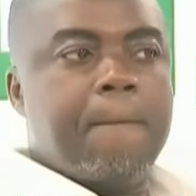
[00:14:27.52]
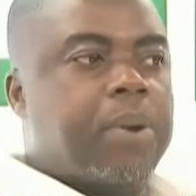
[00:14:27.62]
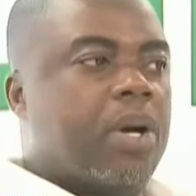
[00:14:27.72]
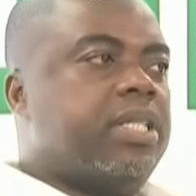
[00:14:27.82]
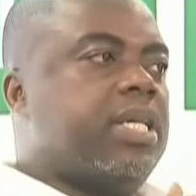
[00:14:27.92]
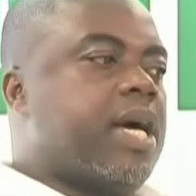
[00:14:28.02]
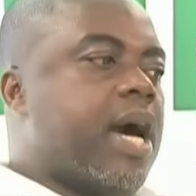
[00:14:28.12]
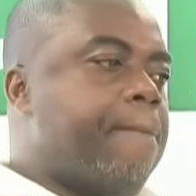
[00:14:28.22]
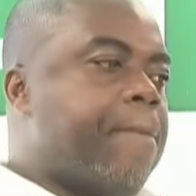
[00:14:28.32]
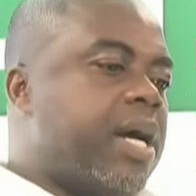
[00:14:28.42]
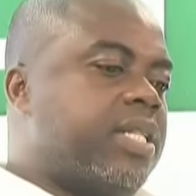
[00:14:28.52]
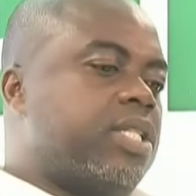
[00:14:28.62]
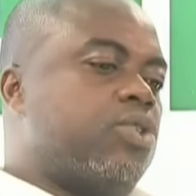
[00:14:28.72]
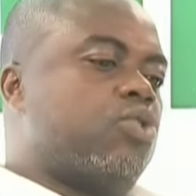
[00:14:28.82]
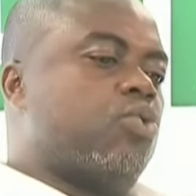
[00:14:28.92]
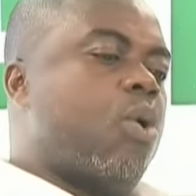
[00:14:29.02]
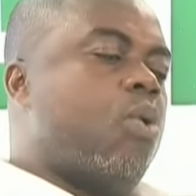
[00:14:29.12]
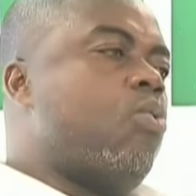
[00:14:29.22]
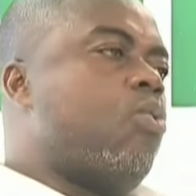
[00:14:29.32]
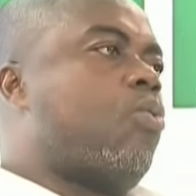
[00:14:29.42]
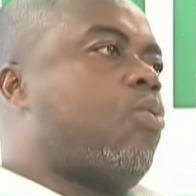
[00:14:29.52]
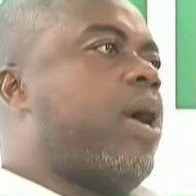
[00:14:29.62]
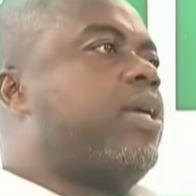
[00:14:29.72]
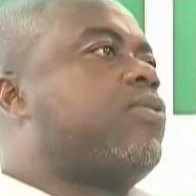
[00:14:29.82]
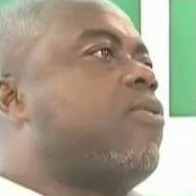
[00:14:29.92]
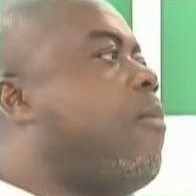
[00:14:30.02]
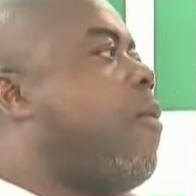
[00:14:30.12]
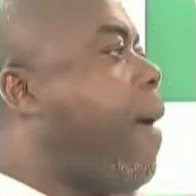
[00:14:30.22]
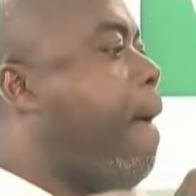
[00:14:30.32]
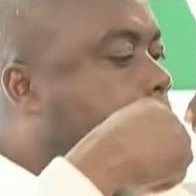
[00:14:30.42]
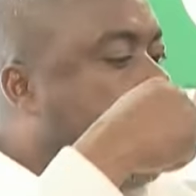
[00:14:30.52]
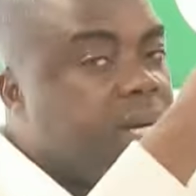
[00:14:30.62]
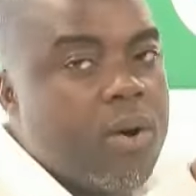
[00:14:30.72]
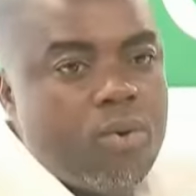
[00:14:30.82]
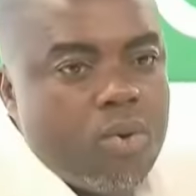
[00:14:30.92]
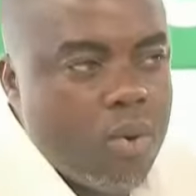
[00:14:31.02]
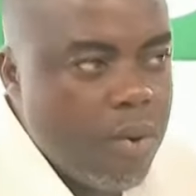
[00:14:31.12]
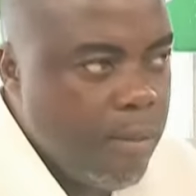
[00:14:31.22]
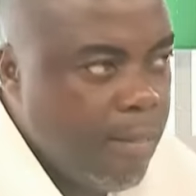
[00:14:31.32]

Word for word: political parties issue or whom quite so more about the rule.